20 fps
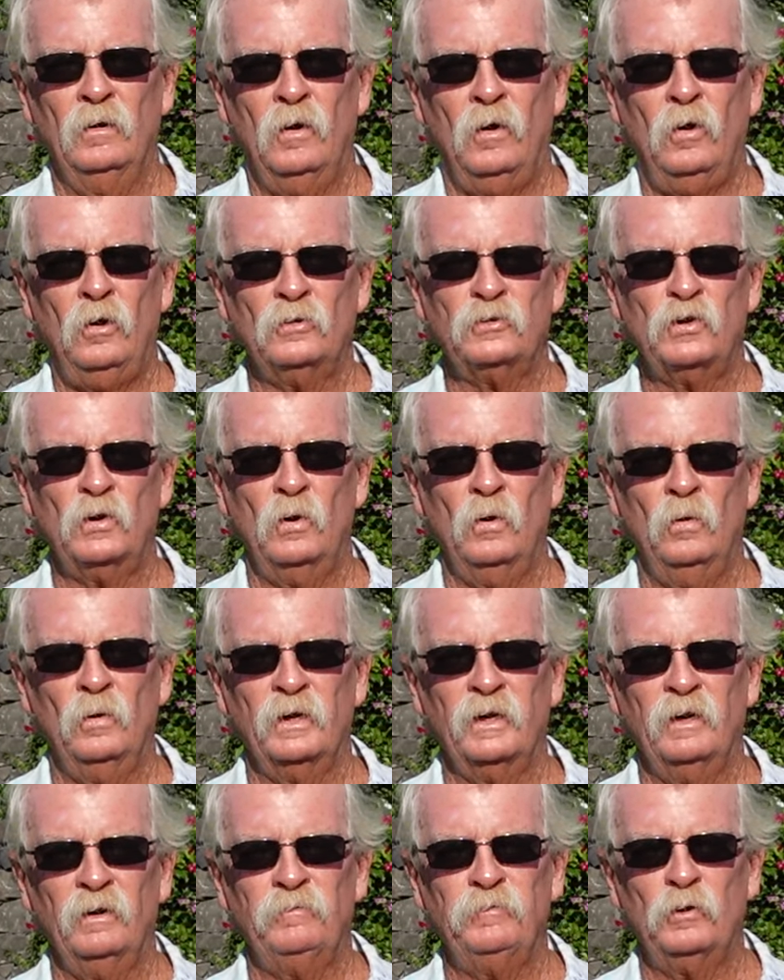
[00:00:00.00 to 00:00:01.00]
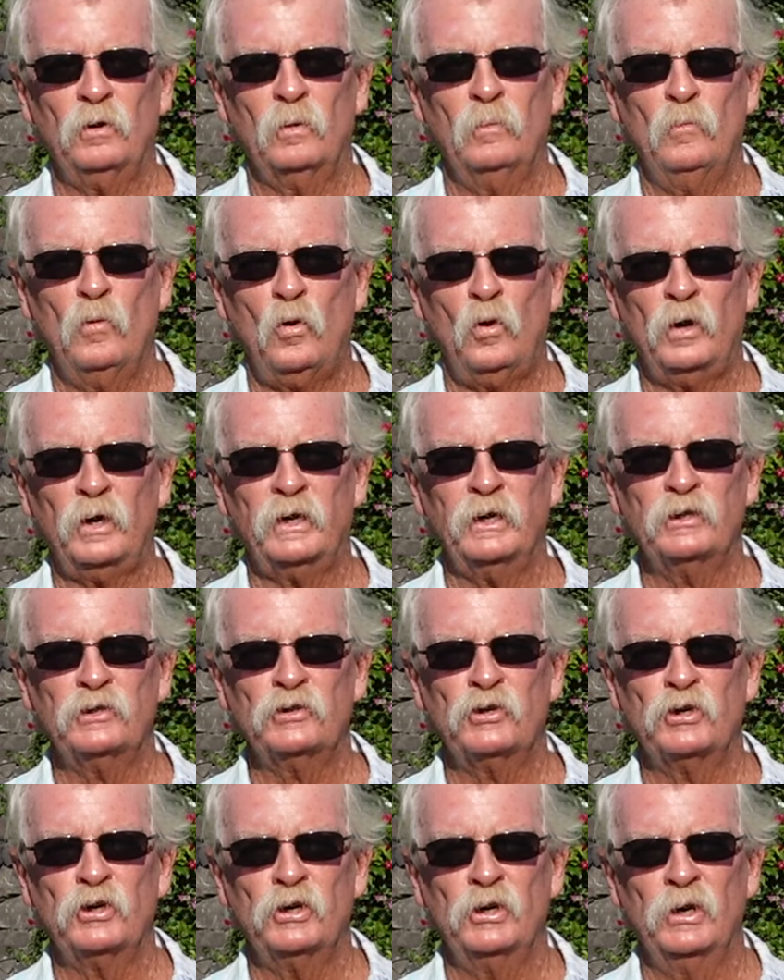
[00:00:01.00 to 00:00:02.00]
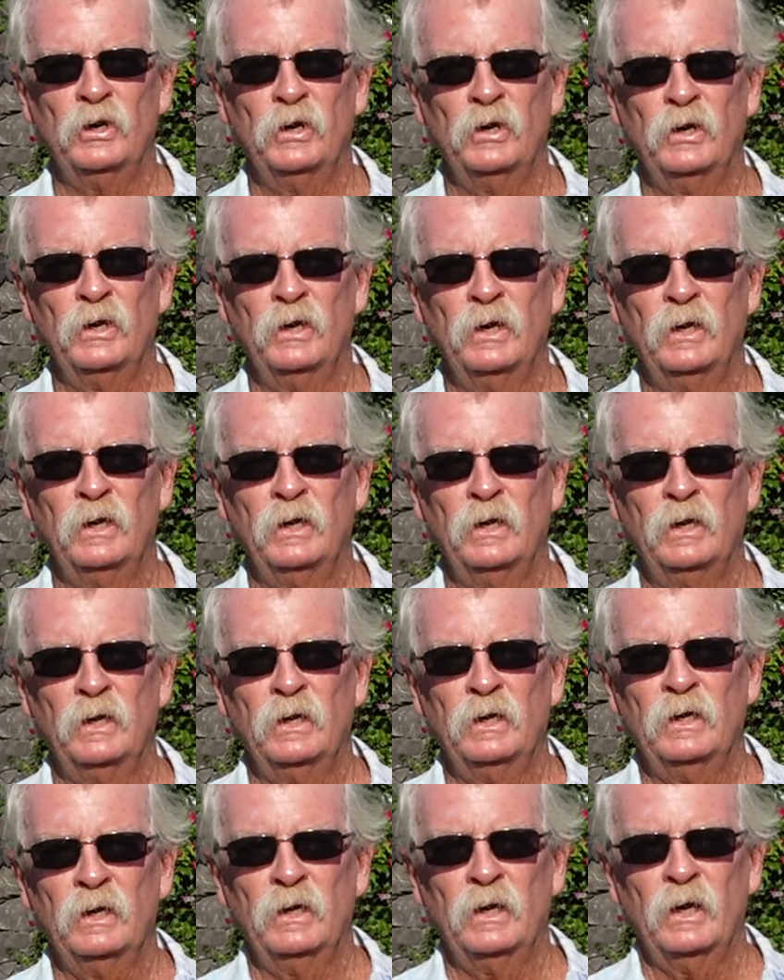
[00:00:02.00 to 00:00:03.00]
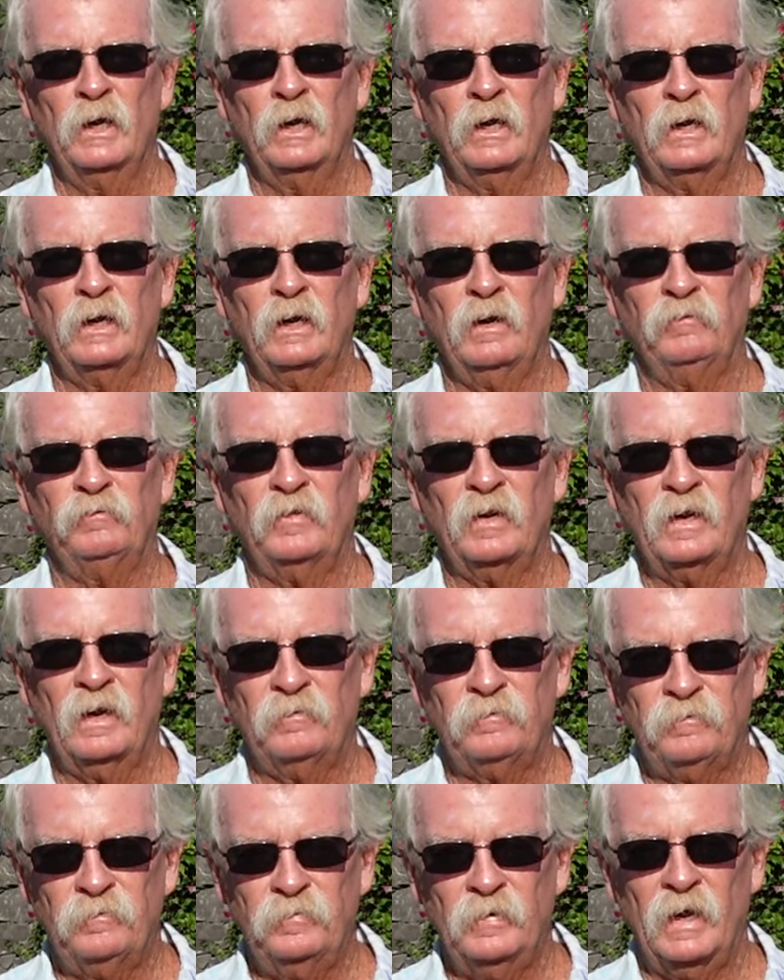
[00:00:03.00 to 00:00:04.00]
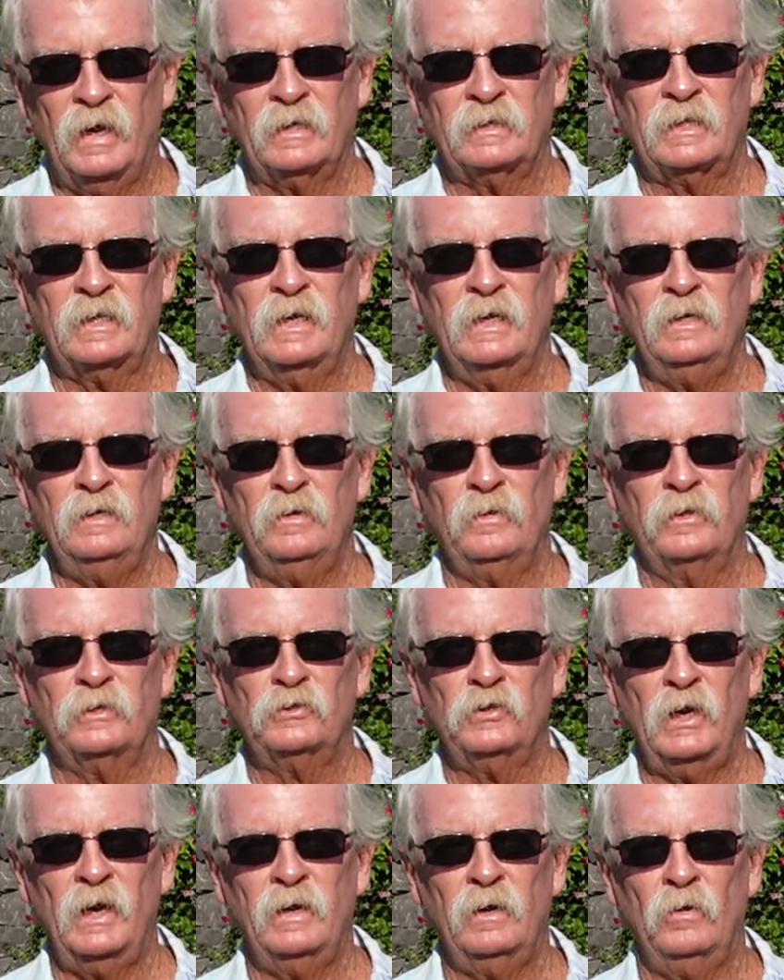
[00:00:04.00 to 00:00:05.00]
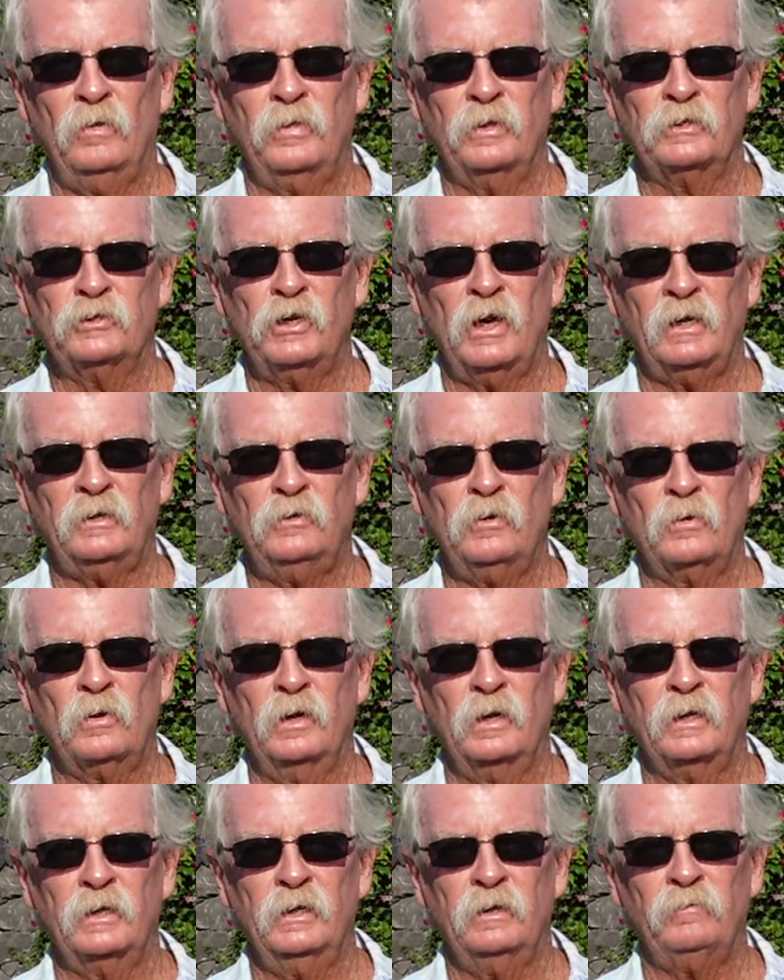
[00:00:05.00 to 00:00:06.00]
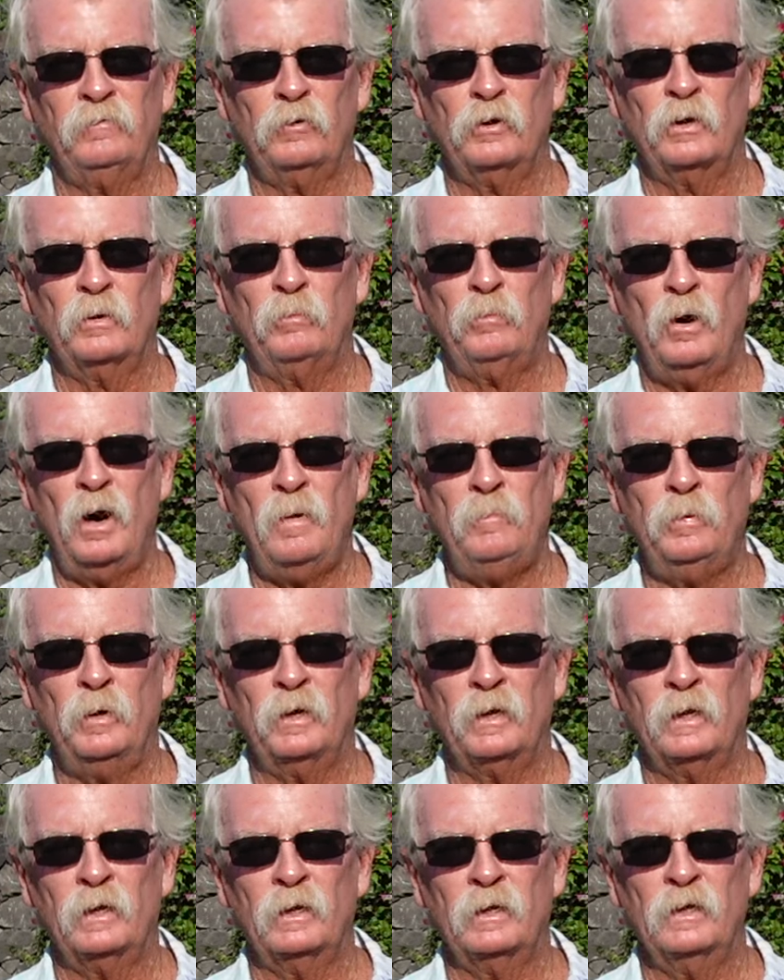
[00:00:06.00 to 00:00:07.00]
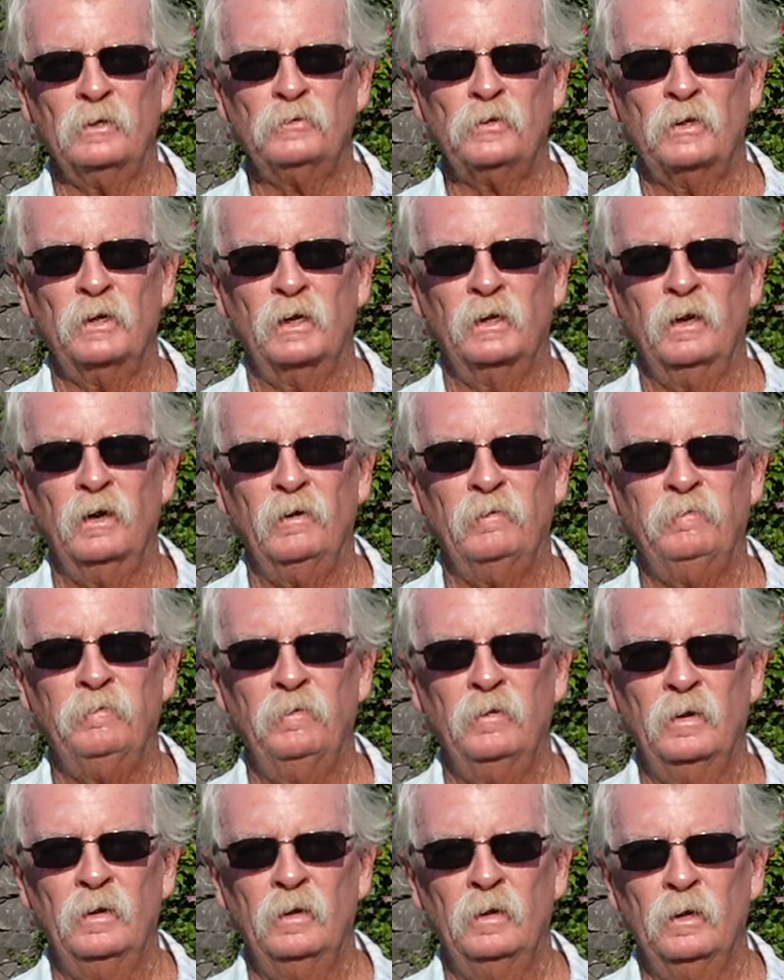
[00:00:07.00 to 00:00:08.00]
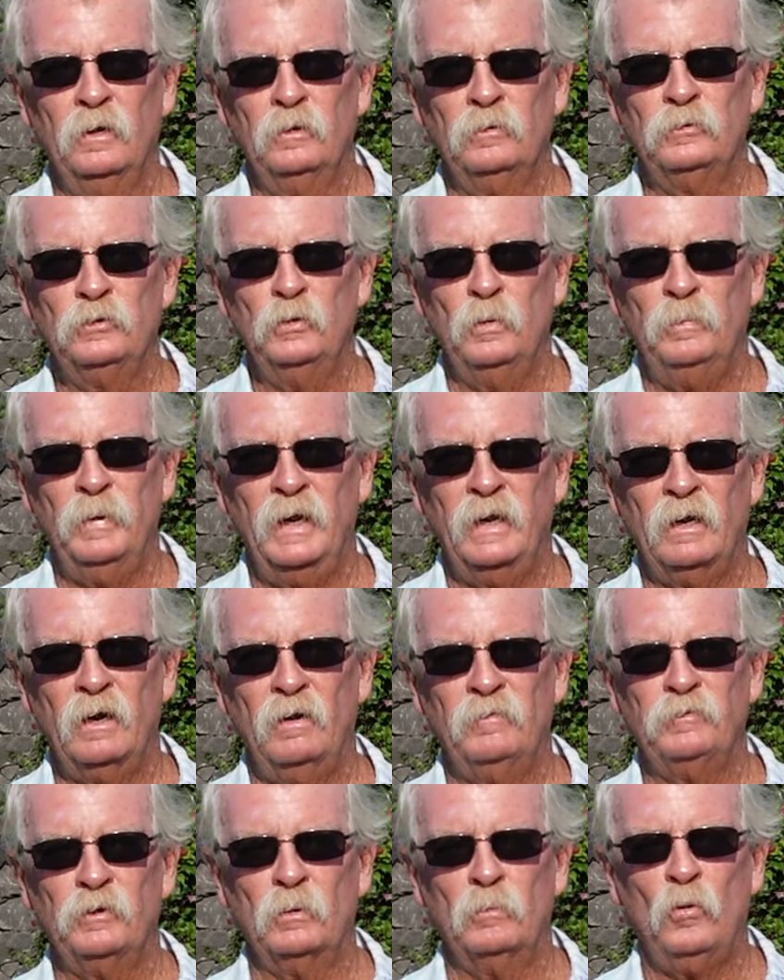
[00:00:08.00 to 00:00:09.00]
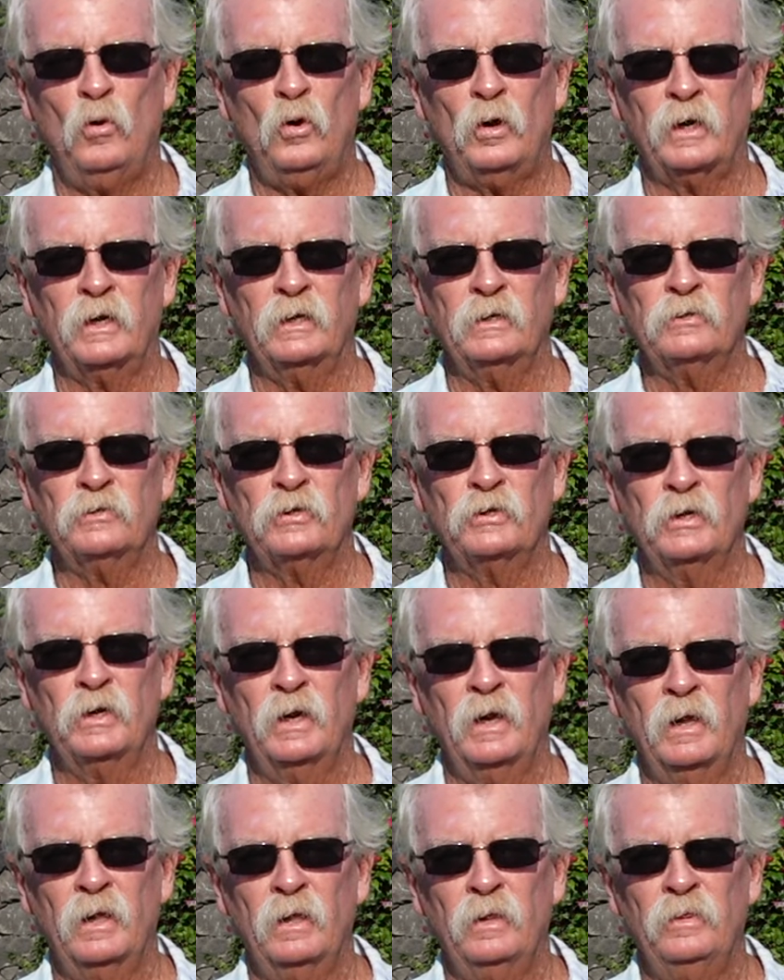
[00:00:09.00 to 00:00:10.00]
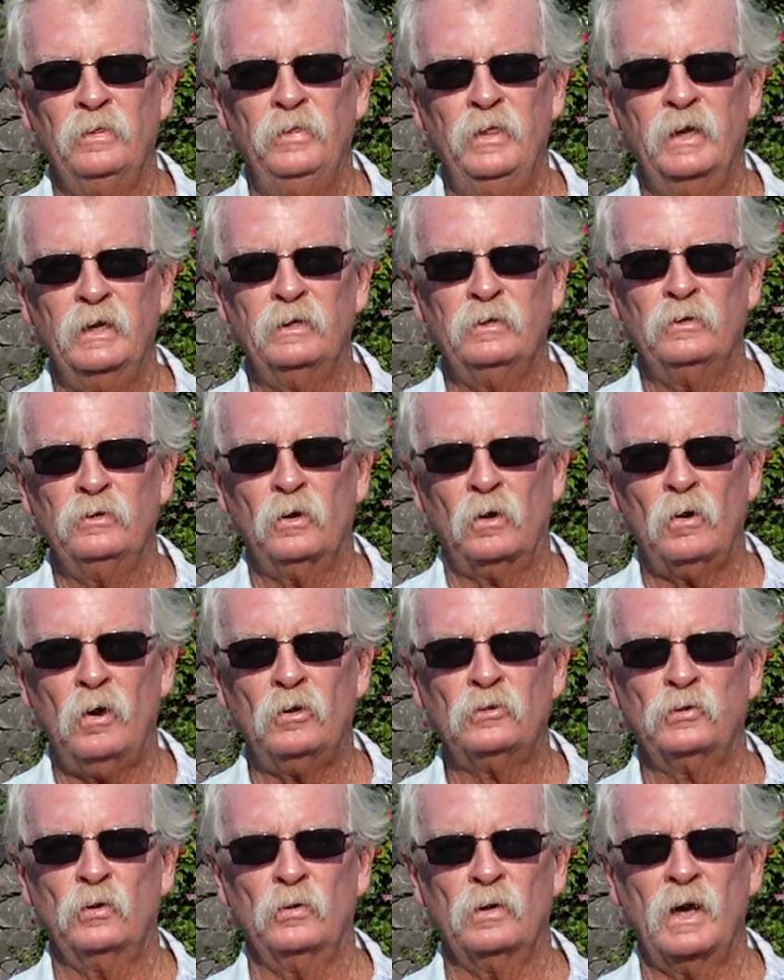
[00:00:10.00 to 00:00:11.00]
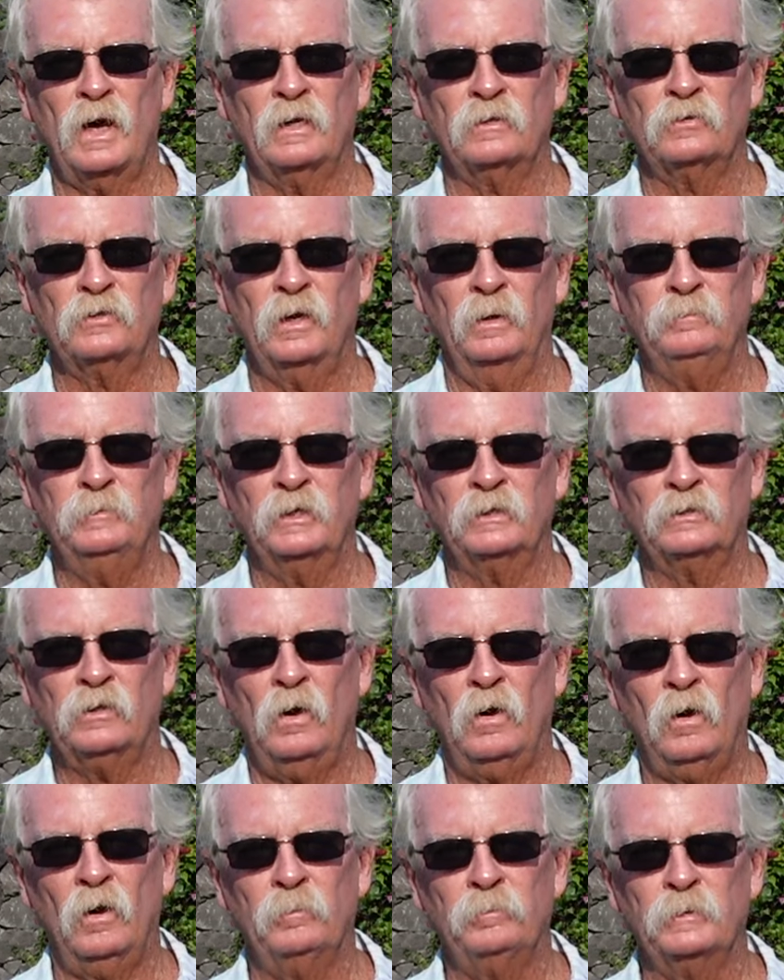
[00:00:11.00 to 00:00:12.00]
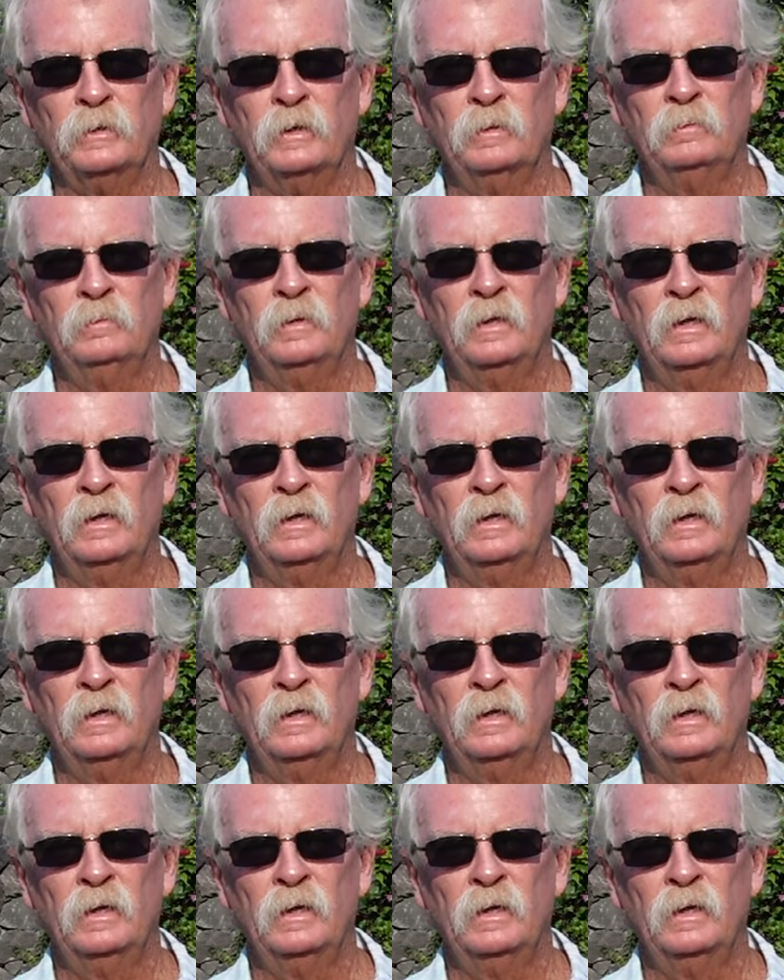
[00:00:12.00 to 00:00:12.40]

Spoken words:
Also, if your mortgage, if at the end of the sale, the check you're going to get for your property isn't enough to pay off your mortgage, then you're also not subject to HARPTA.